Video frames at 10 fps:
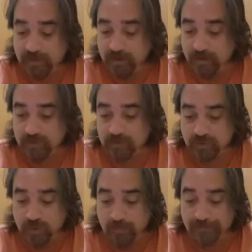And
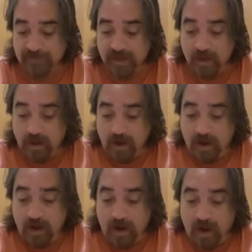so
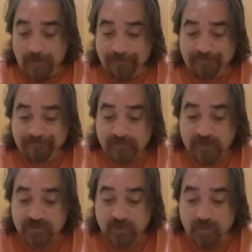
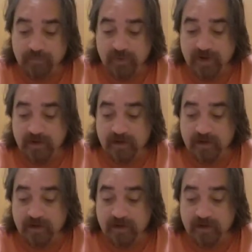I bring an